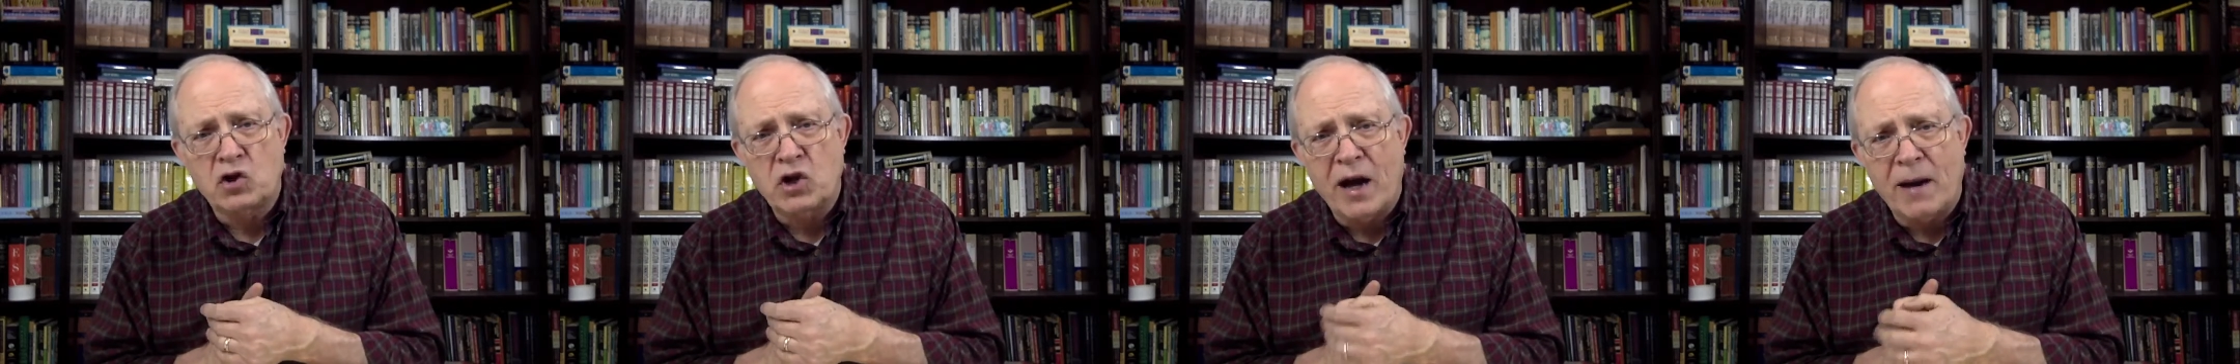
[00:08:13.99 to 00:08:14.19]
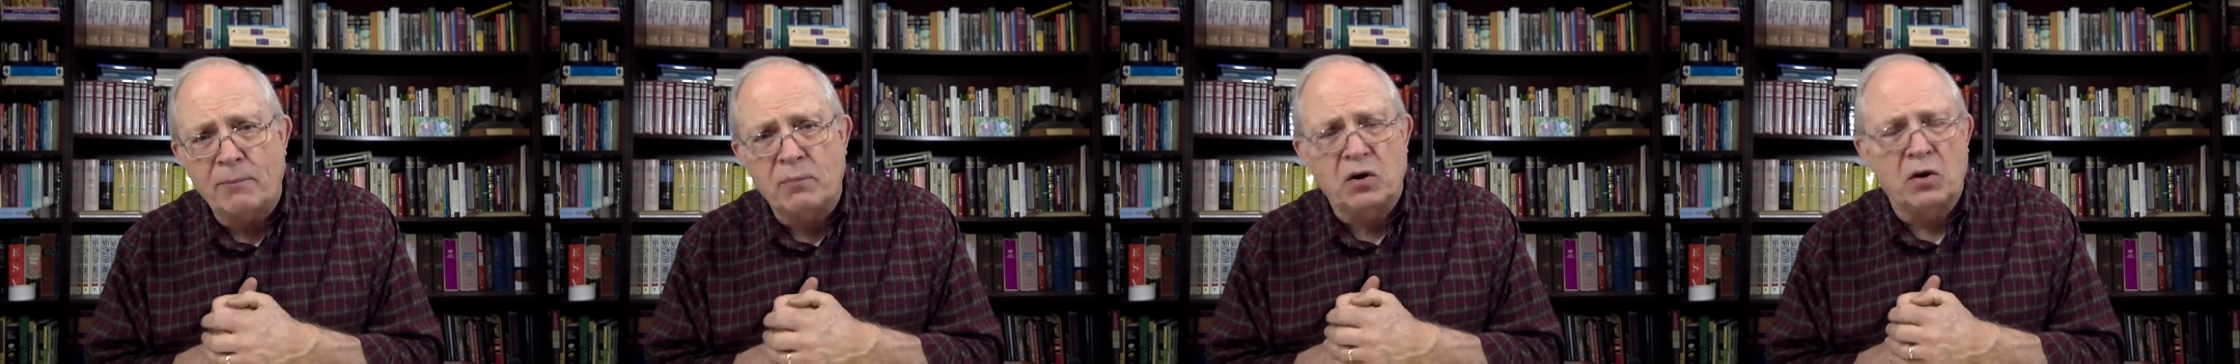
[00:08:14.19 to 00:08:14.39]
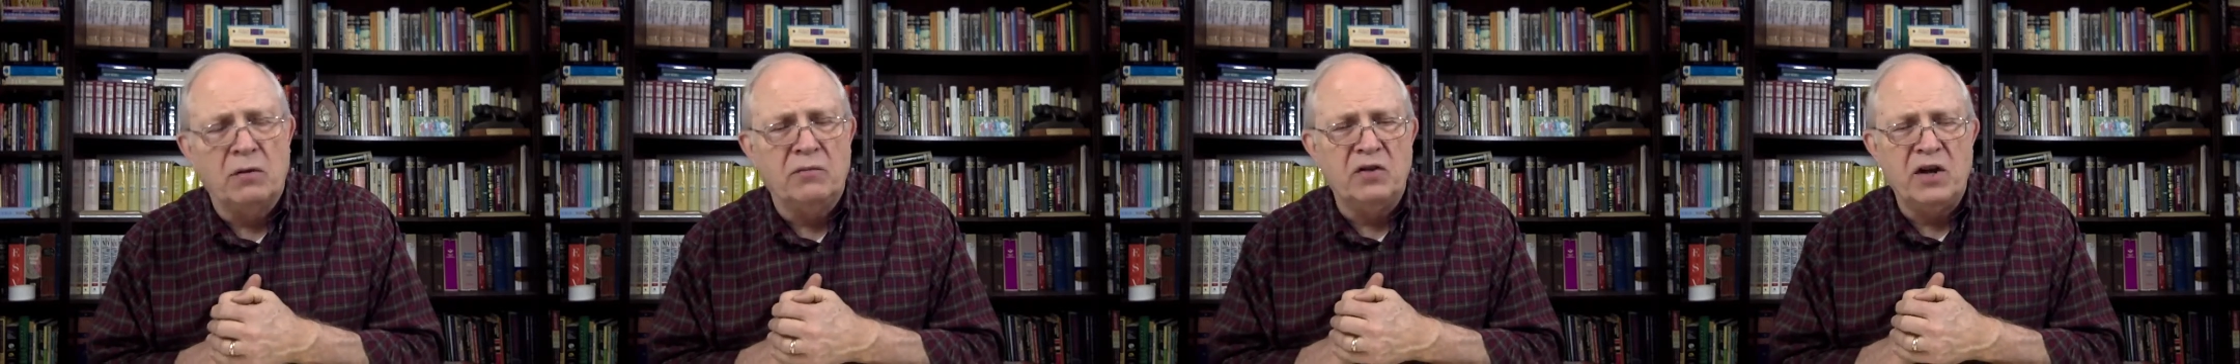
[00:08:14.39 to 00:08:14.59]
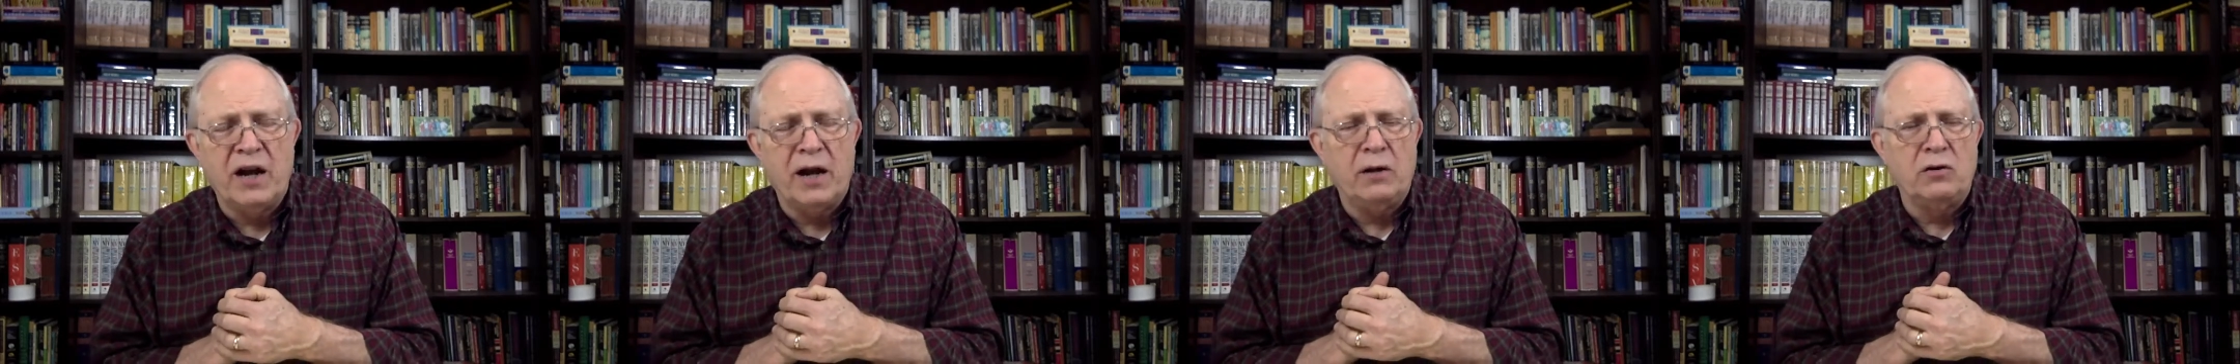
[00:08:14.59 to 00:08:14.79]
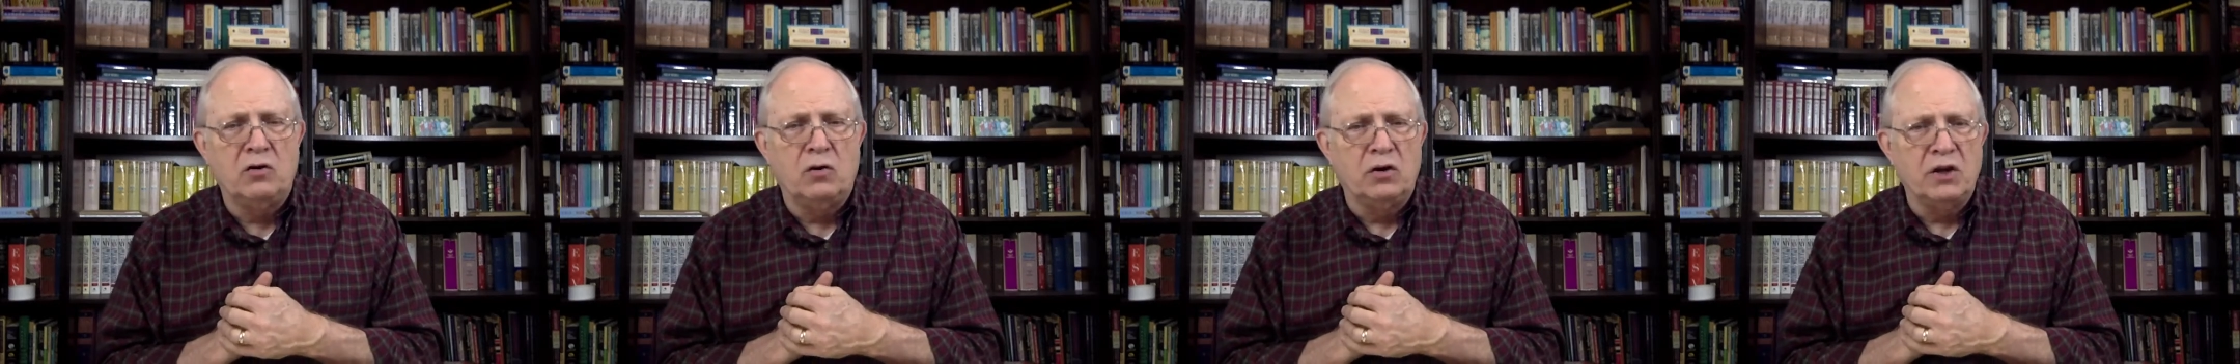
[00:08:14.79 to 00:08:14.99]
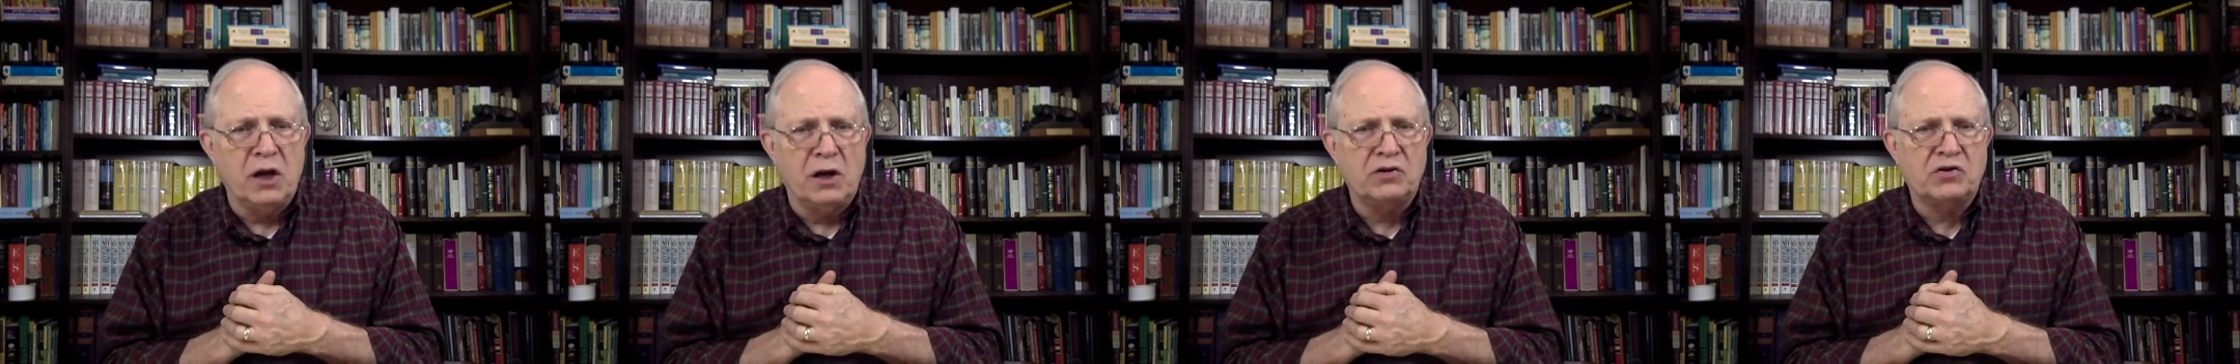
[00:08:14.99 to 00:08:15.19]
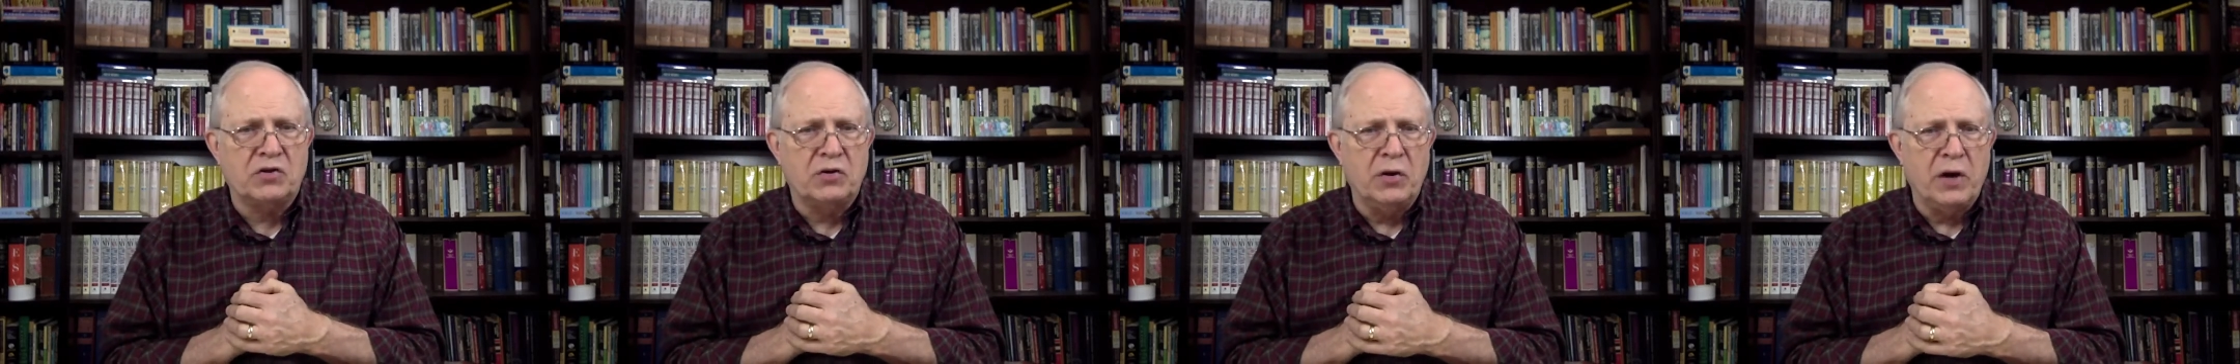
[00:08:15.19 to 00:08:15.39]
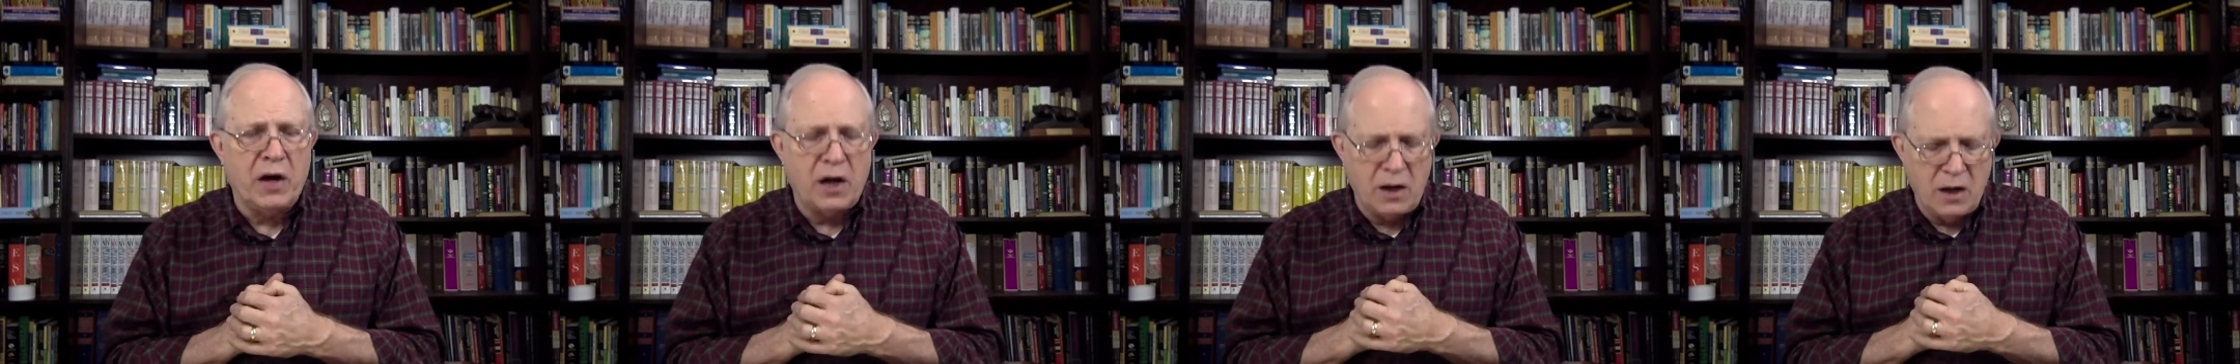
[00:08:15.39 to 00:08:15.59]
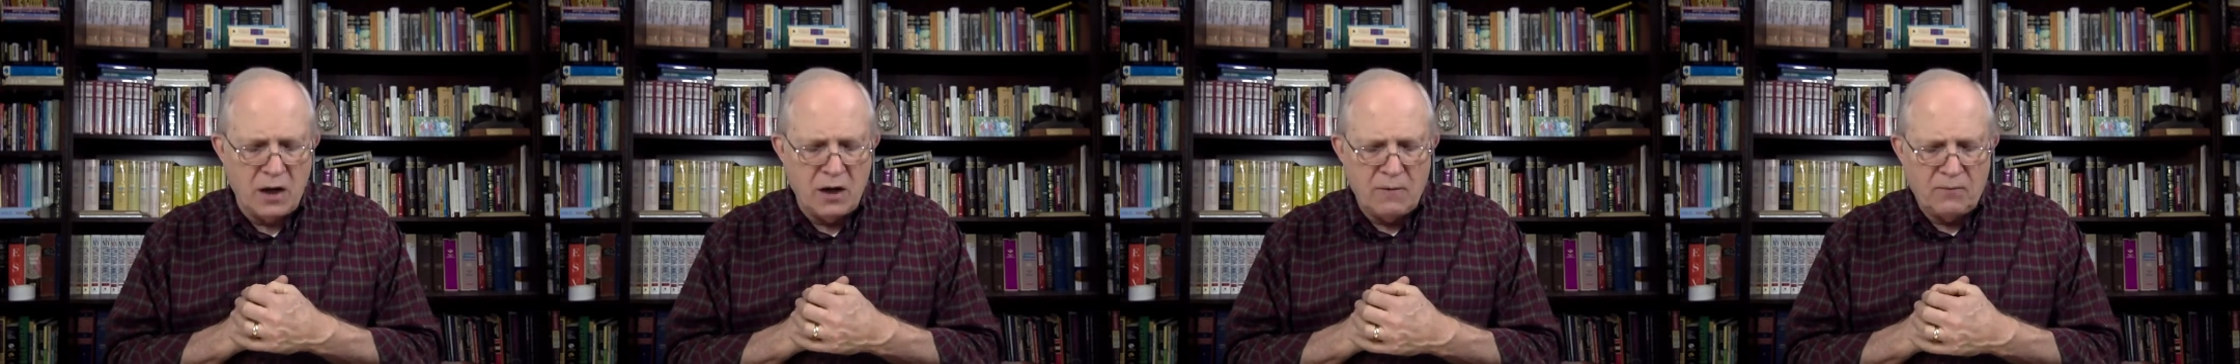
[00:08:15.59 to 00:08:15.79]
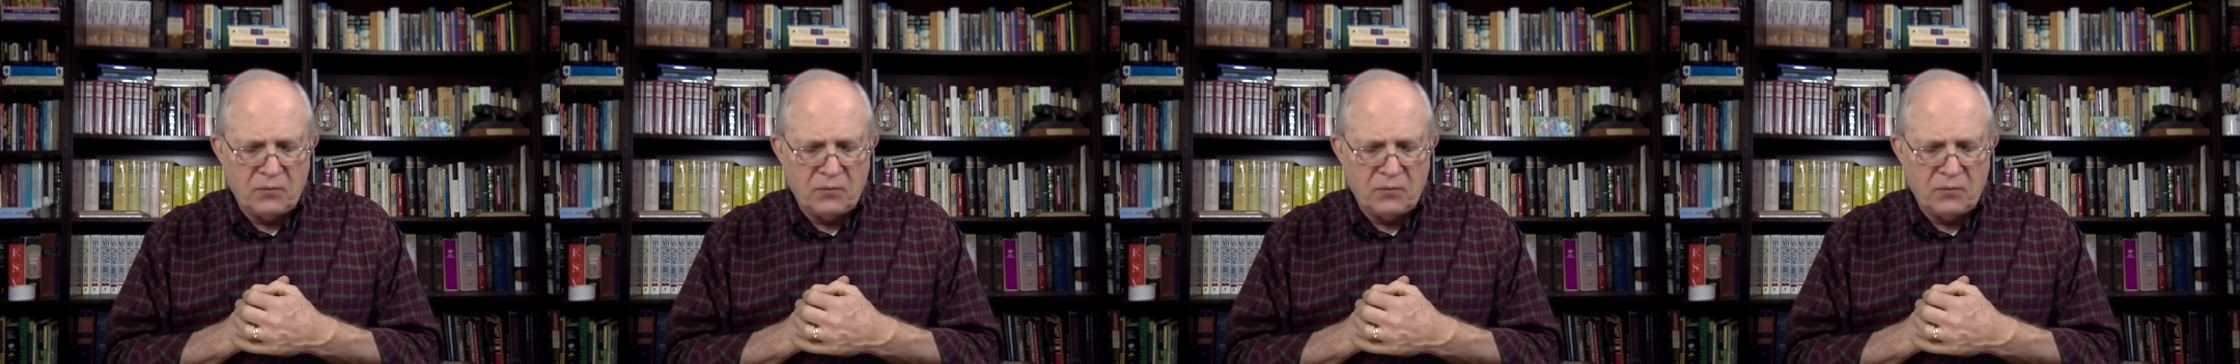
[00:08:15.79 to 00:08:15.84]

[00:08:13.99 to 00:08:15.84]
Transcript: chapter of Daniel yesterday.